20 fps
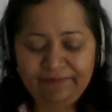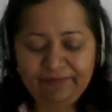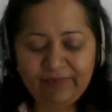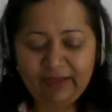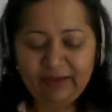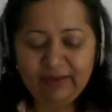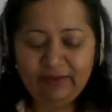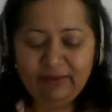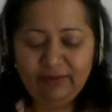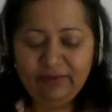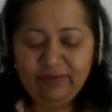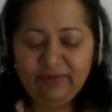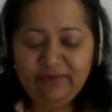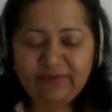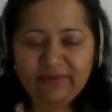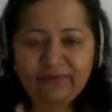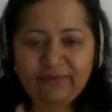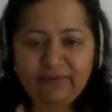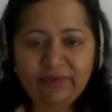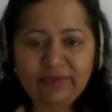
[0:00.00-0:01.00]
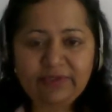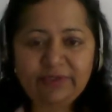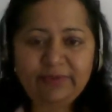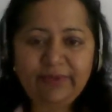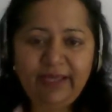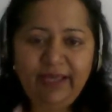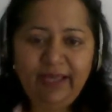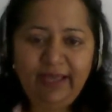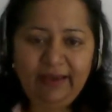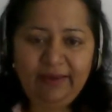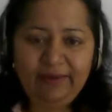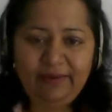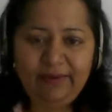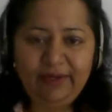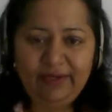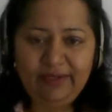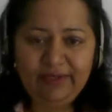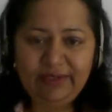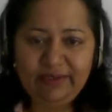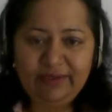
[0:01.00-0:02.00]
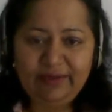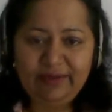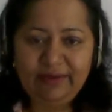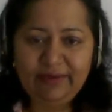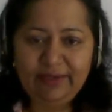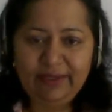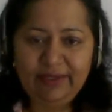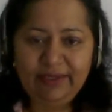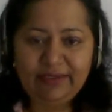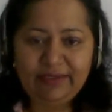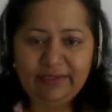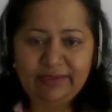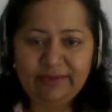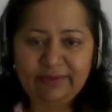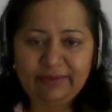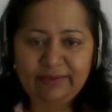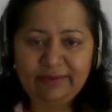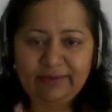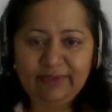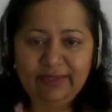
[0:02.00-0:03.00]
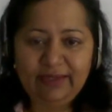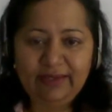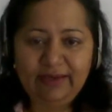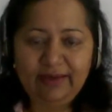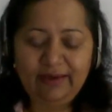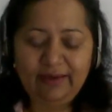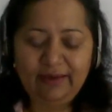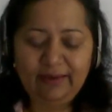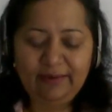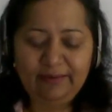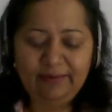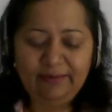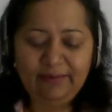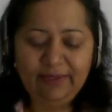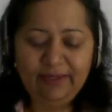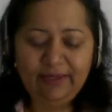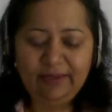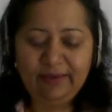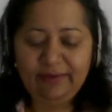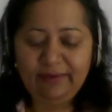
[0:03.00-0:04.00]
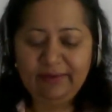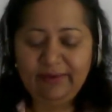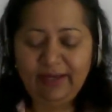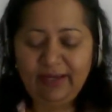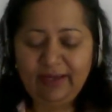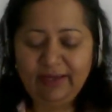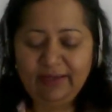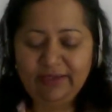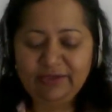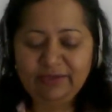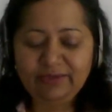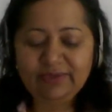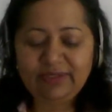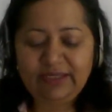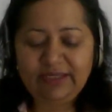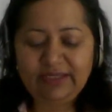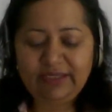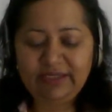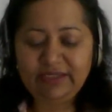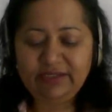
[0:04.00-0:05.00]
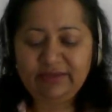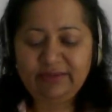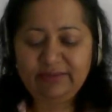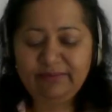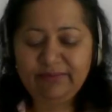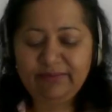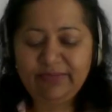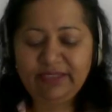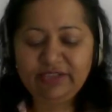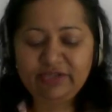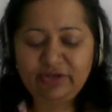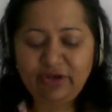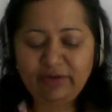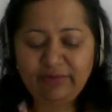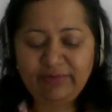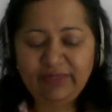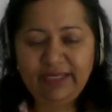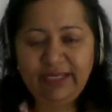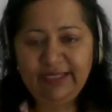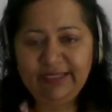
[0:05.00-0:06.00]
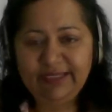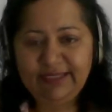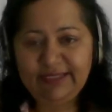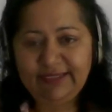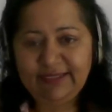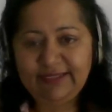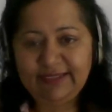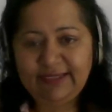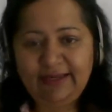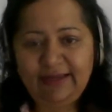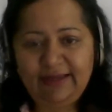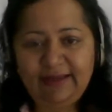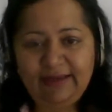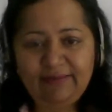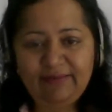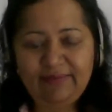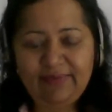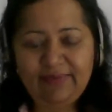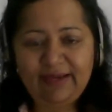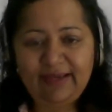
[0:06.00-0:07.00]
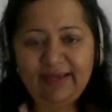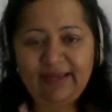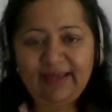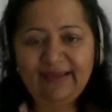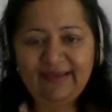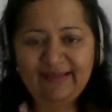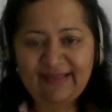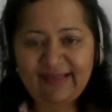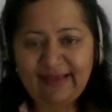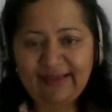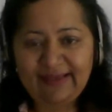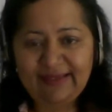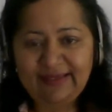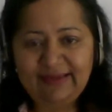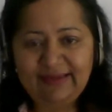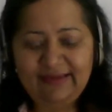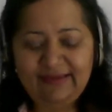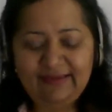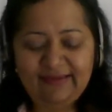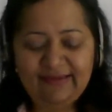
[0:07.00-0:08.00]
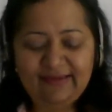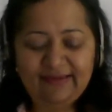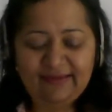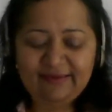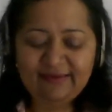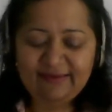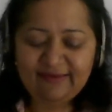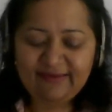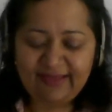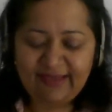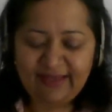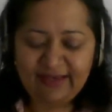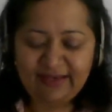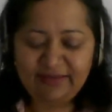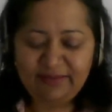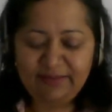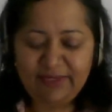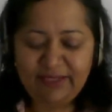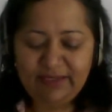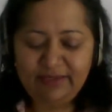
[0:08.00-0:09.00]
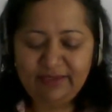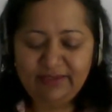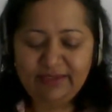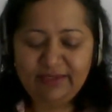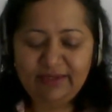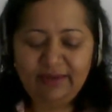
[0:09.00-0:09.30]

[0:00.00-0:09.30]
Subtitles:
lose what we have under our control, and don't let it be dominated by anxieties, resentment,